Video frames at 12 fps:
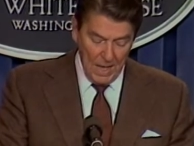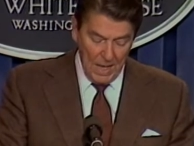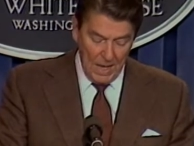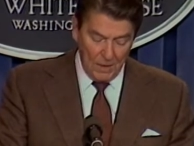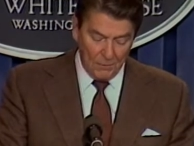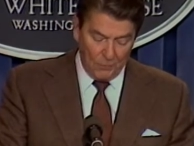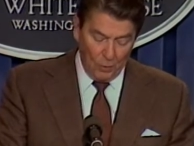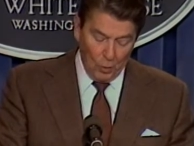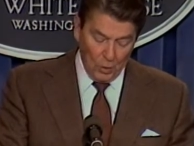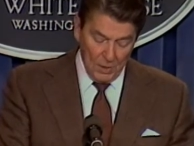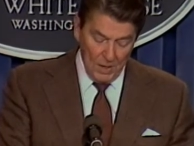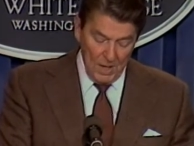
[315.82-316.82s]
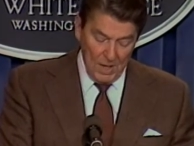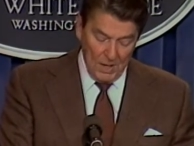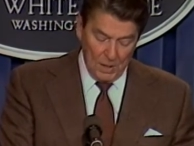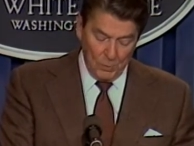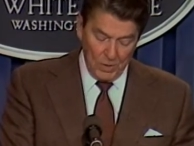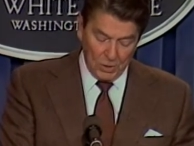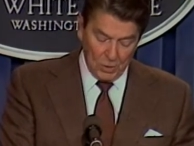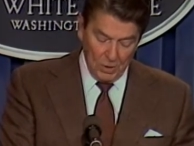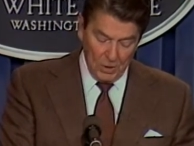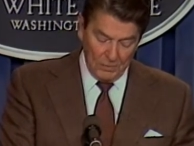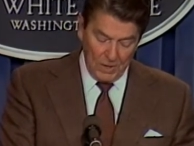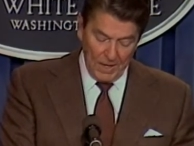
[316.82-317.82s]
And four, a
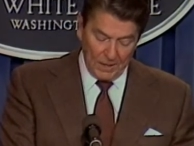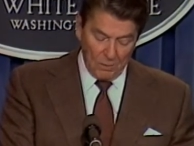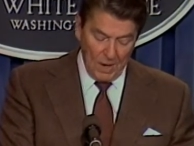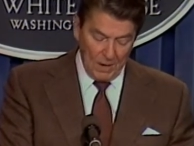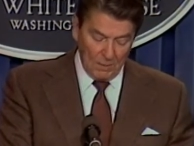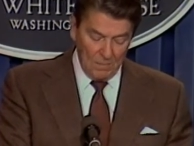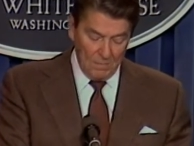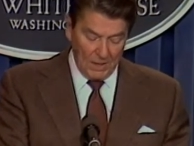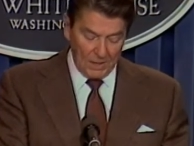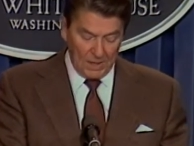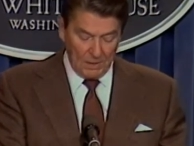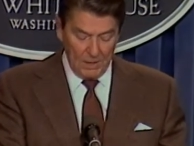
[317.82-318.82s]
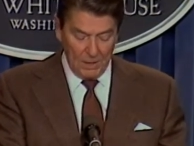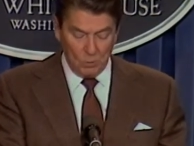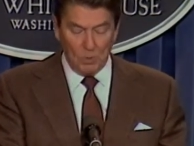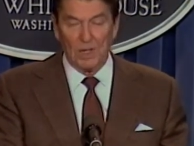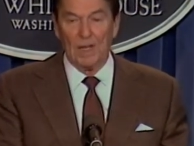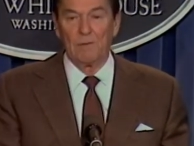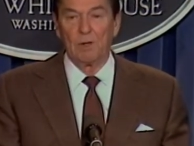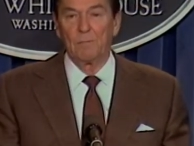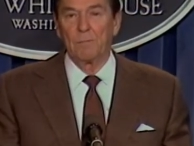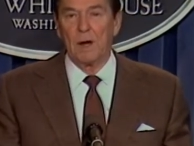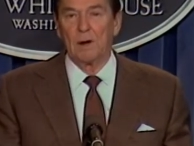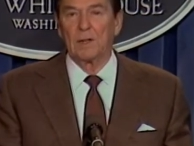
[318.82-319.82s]
return of the Nicaraguan military to a level
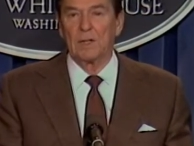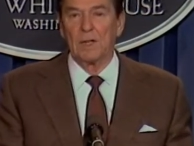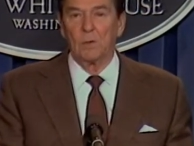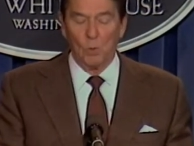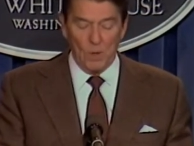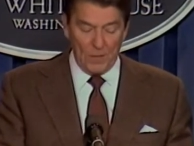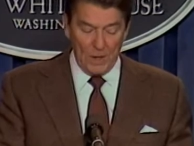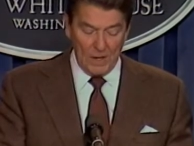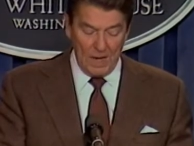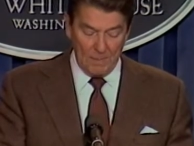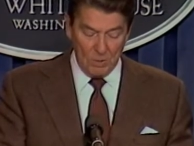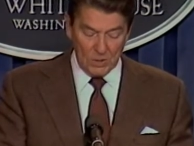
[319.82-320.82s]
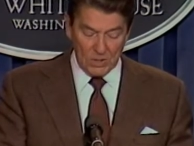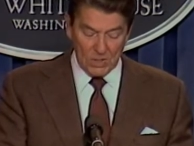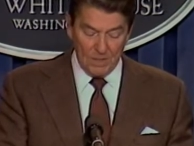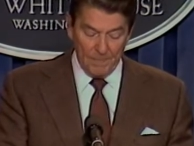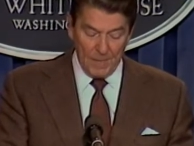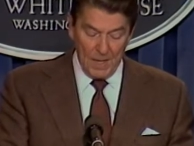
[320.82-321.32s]
of parity with their neighbors.